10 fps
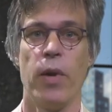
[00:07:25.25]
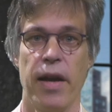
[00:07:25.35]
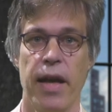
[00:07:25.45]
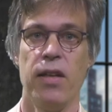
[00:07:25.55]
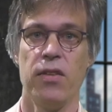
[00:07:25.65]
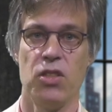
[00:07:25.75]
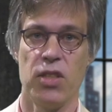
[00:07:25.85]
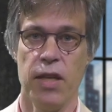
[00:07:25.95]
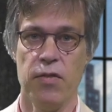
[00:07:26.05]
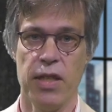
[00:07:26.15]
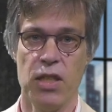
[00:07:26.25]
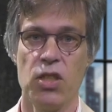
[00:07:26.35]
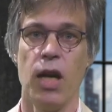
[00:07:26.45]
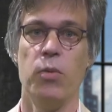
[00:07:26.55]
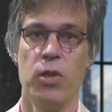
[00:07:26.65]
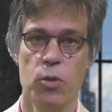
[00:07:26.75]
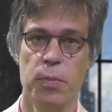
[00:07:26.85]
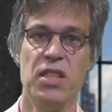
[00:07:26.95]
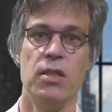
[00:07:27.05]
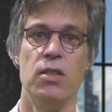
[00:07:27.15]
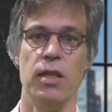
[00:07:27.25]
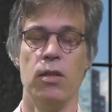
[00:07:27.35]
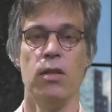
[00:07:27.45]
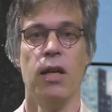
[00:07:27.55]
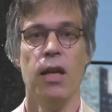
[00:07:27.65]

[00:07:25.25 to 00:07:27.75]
where health and safety is how we do business here.